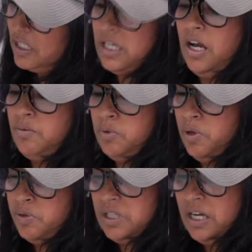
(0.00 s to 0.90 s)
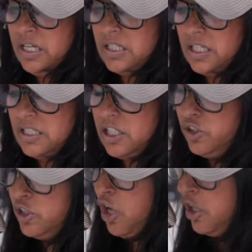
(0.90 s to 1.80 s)
di Amorosa is
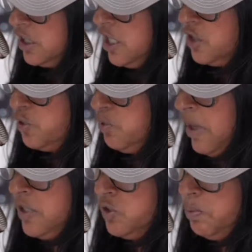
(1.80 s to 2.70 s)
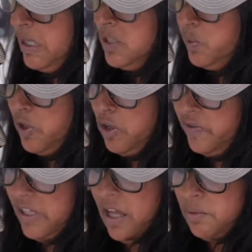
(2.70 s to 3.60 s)
considered an architectural masterpiece with all
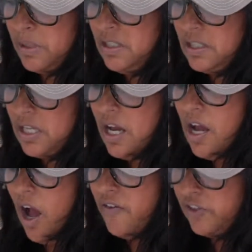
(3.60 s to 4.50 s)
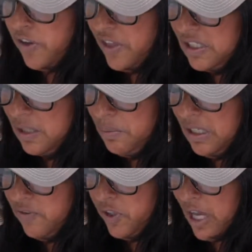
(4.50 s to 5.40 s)
of the elements of an authentic
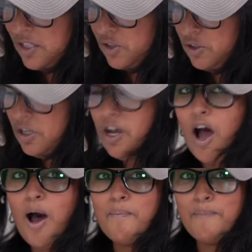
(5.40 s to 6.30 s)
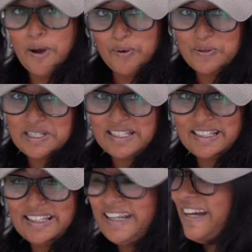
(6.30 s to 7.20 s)
medieval castle. A moat,
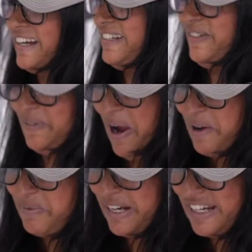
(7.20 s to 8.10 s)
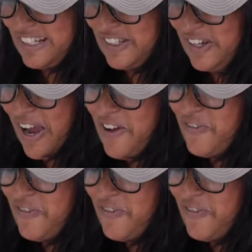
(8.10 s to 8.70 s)
a drawbridge,